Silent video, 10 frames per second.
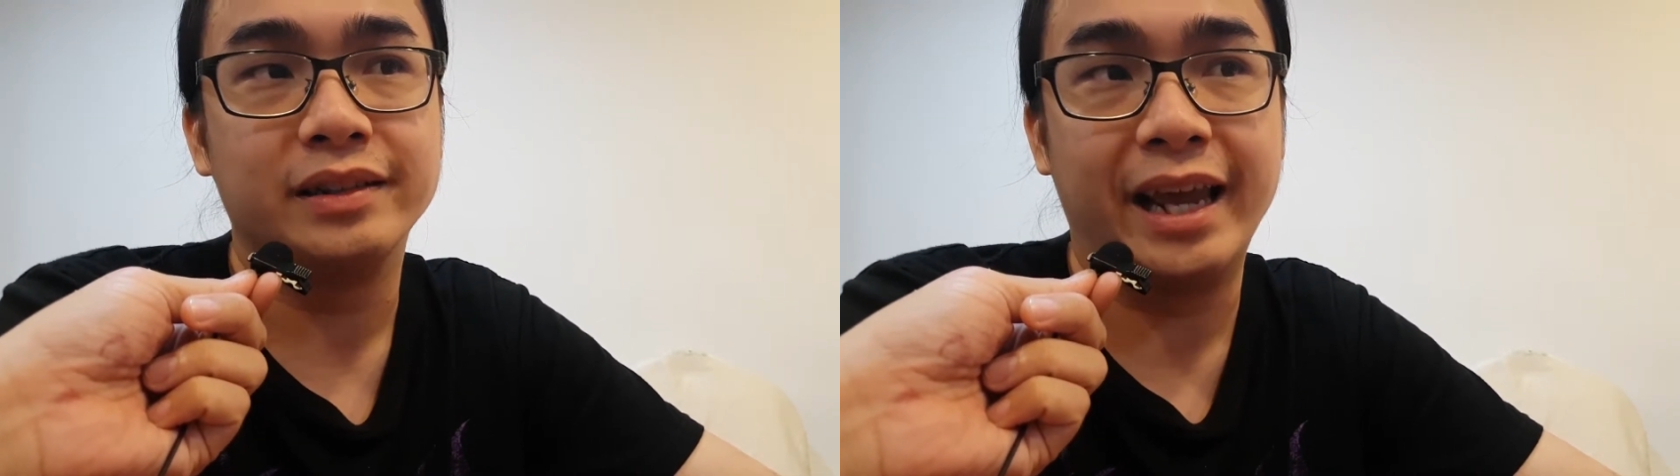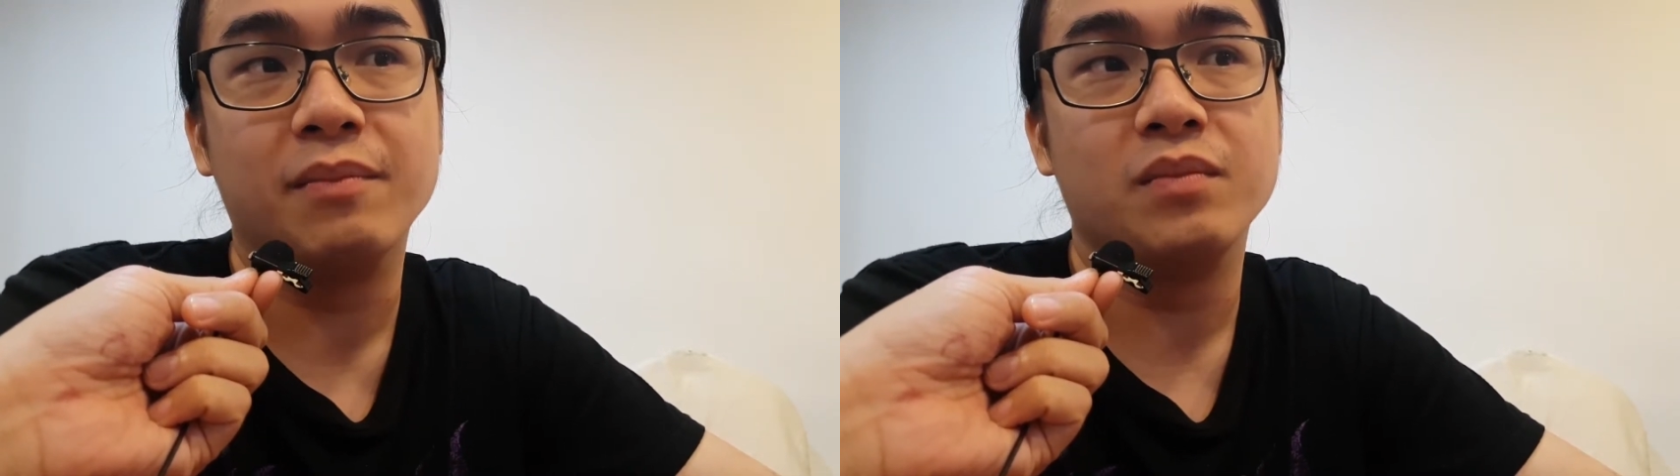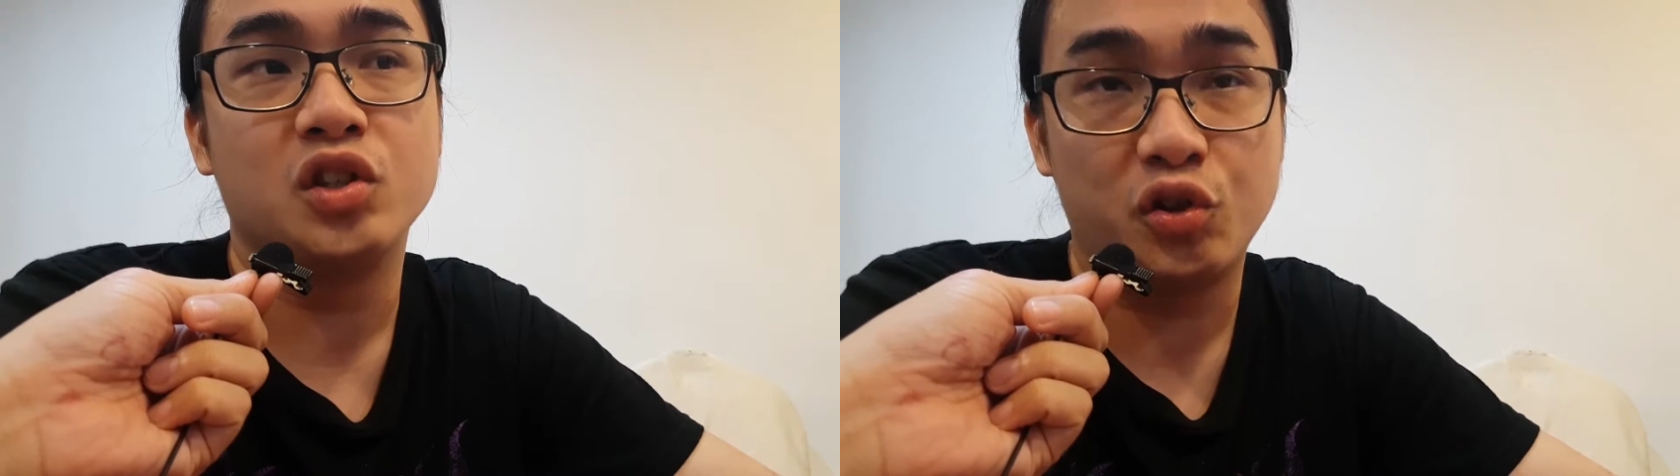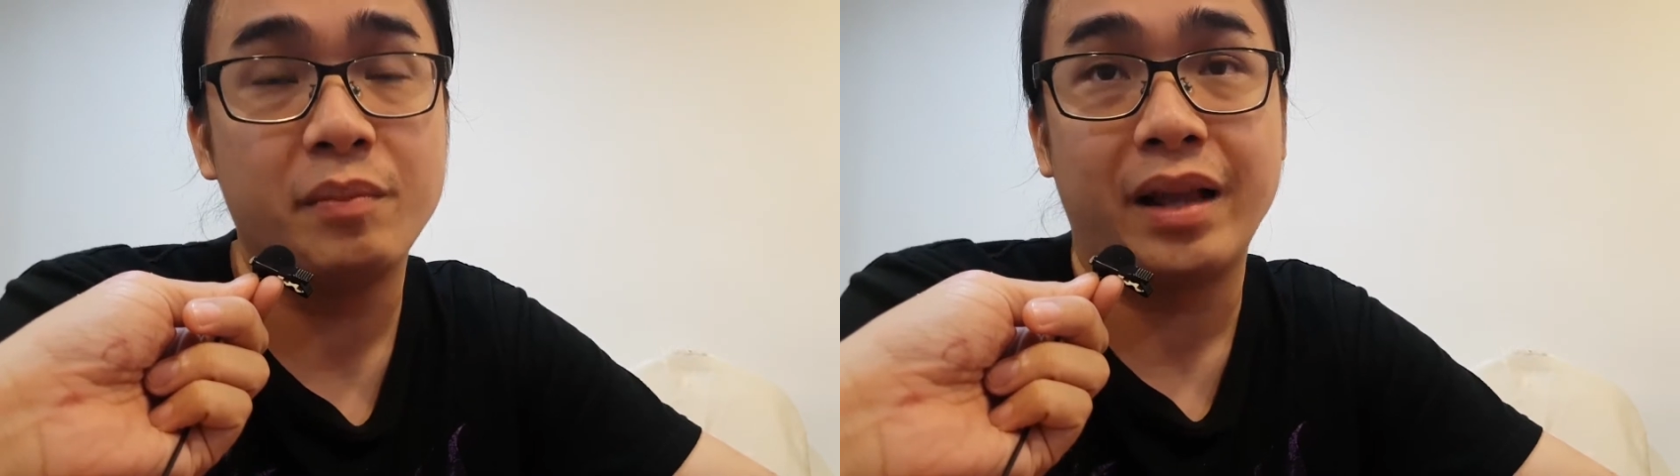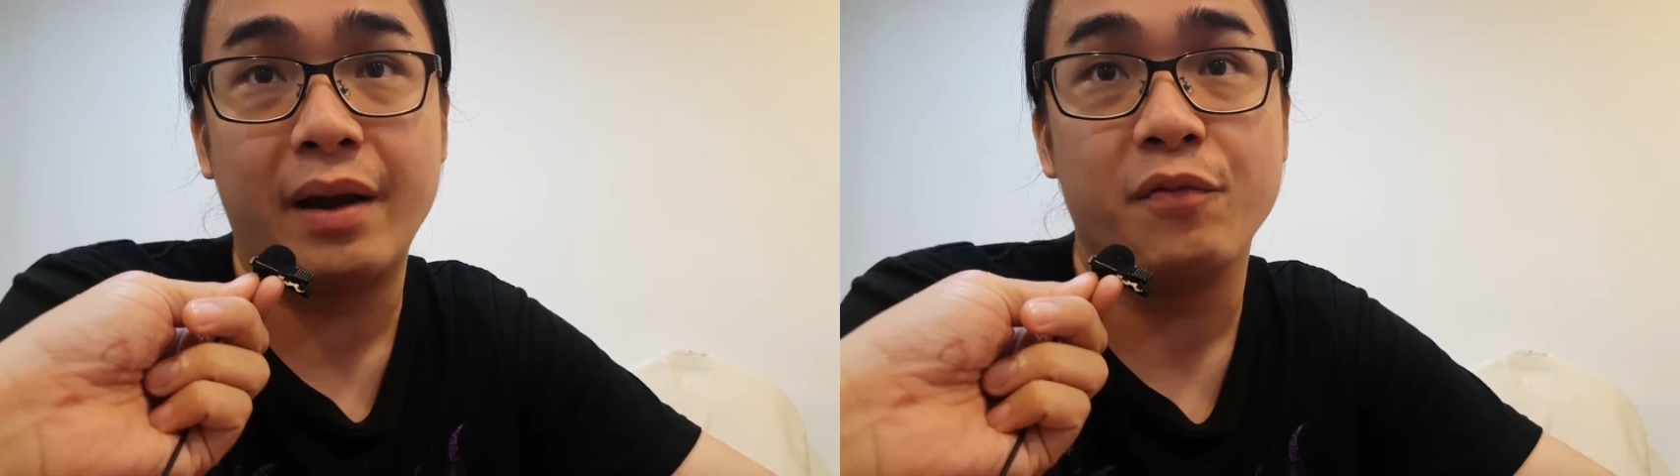game
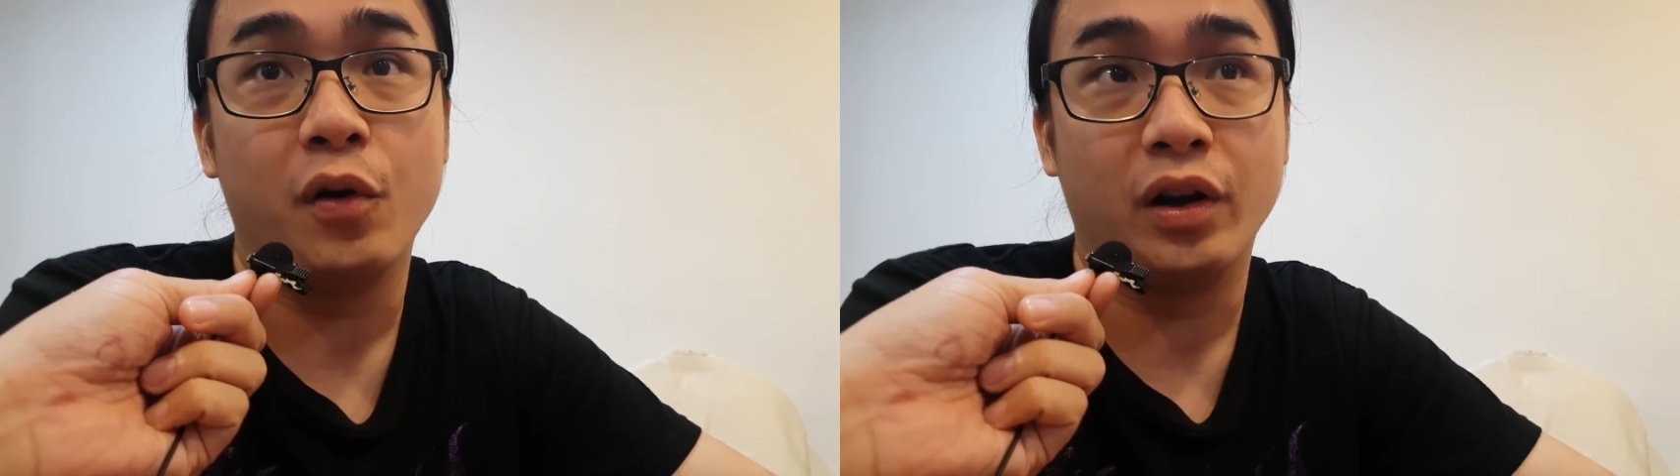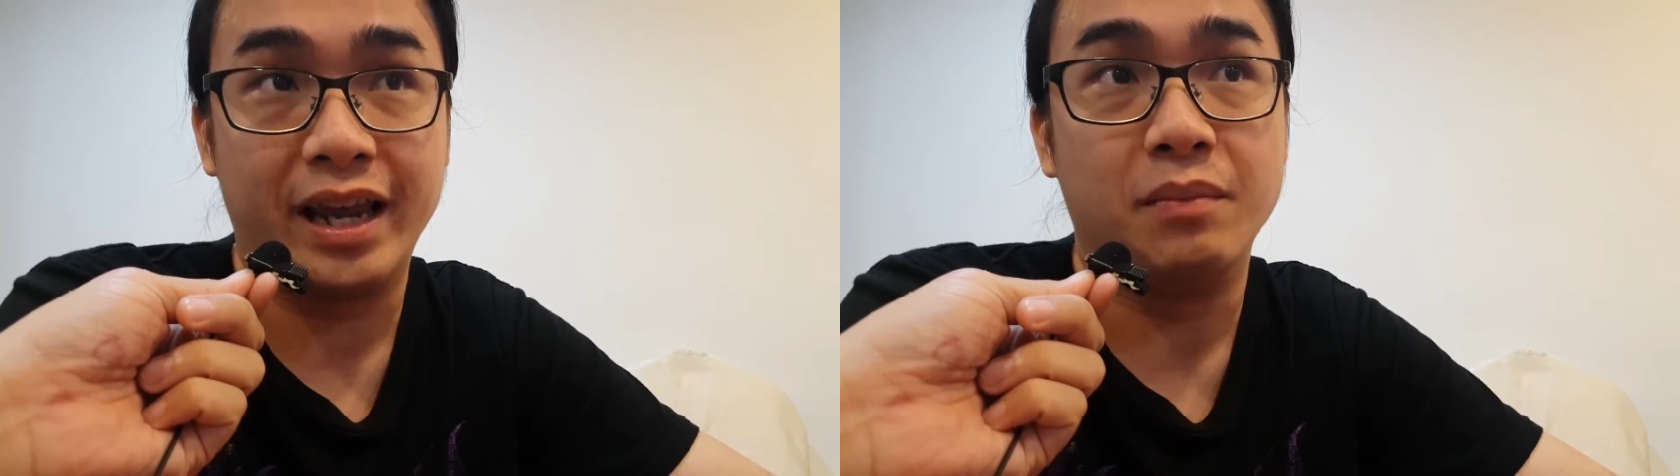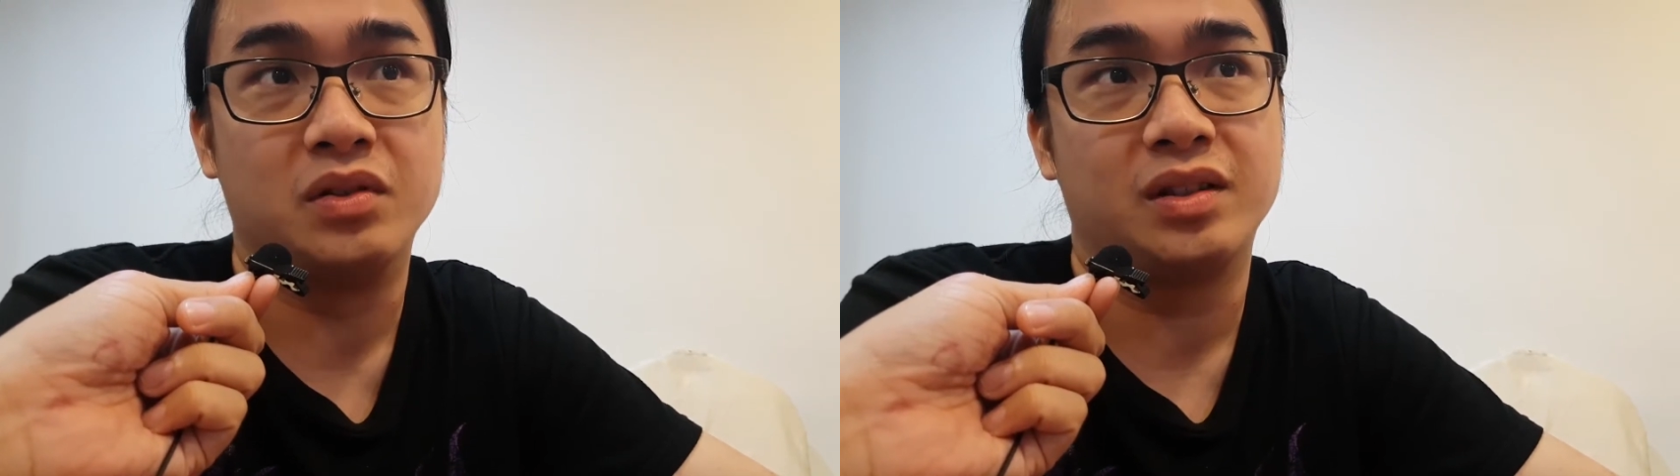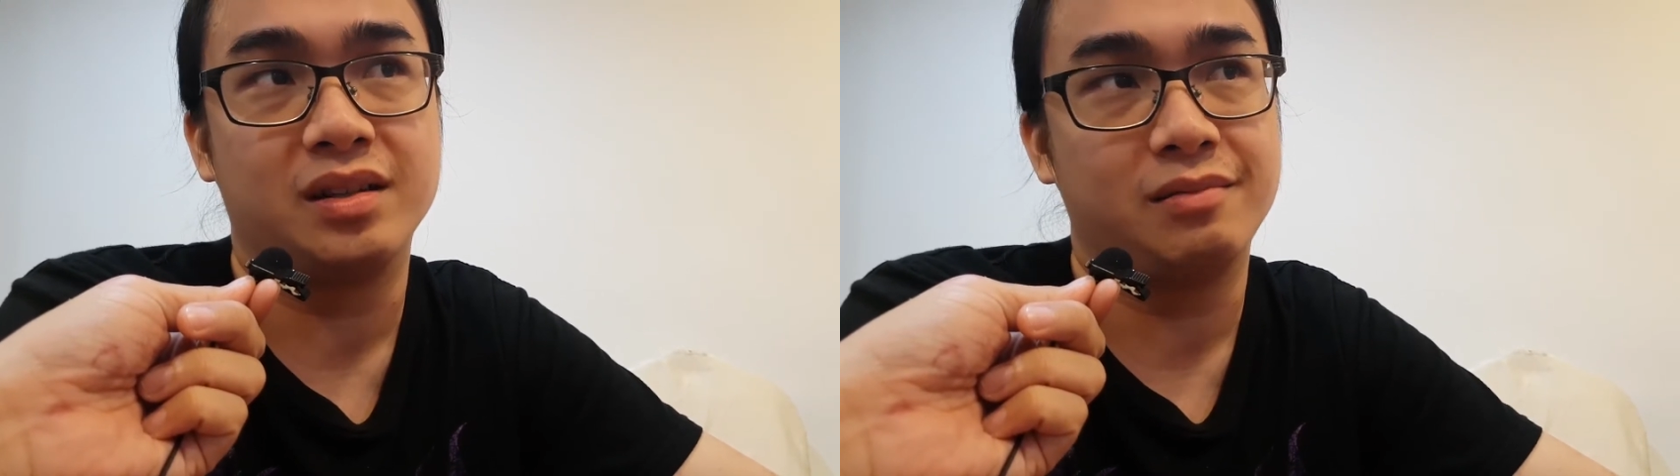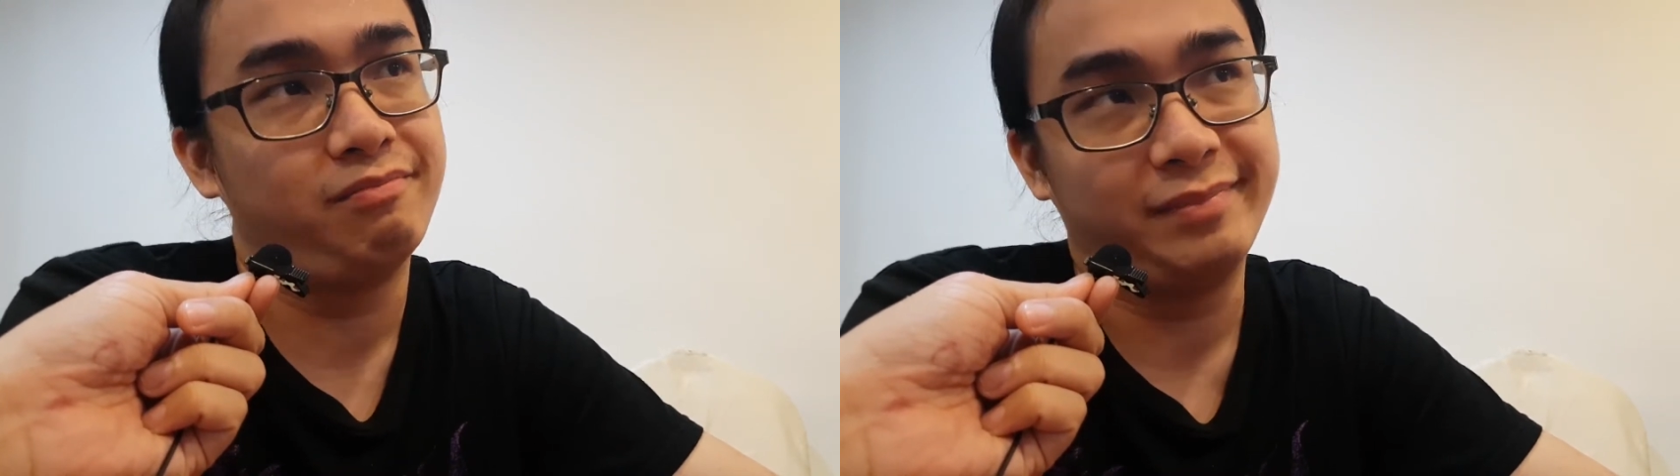stream time for games because